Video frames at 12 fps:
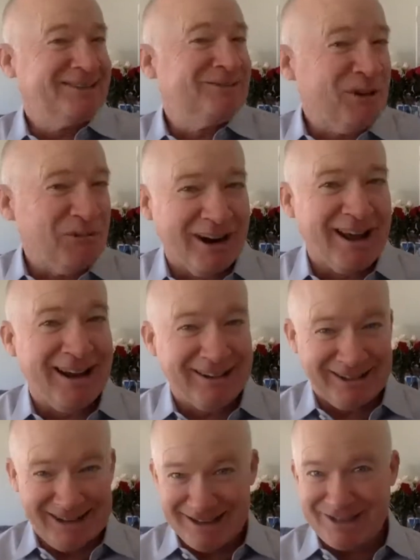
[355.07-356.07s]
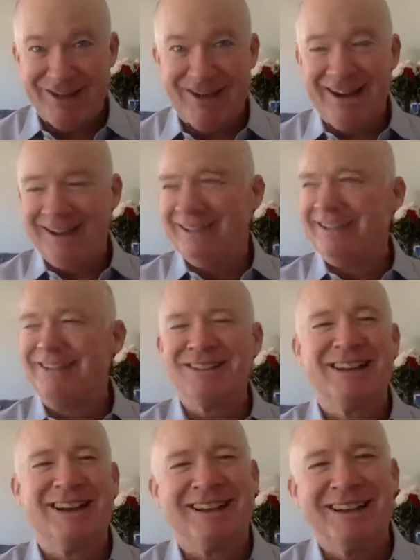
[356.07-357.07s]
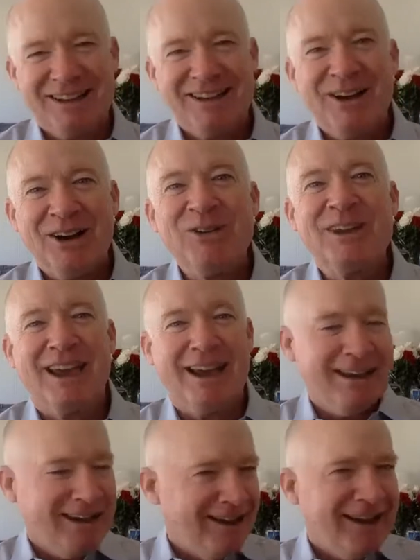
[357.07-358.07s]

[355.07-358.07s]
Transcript: went out last night. And I was like, okay.